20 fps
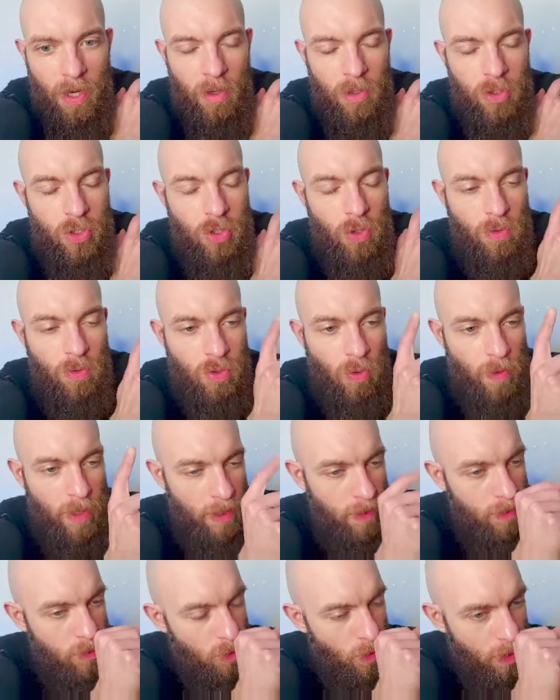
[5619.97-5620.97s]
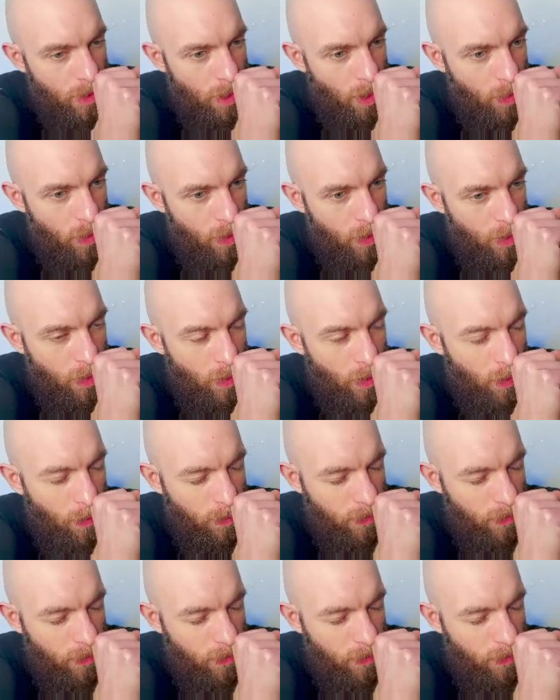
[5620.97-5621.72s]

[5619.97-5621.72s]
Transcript: Sorry. No.